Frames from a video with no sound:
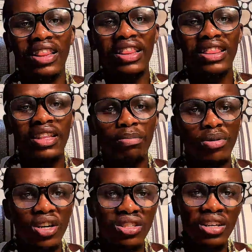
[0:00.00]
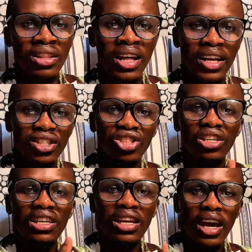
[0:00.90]
the person that
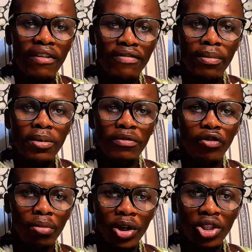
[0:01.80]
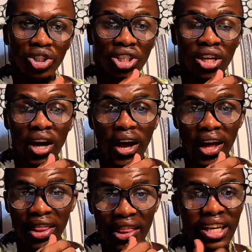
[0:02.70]
gave them the information,
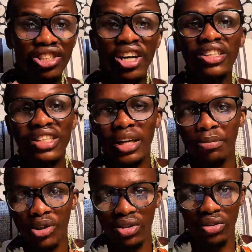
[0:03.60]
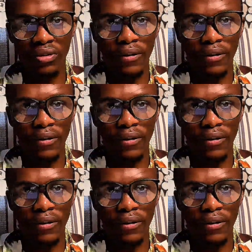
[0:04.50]
they trust that person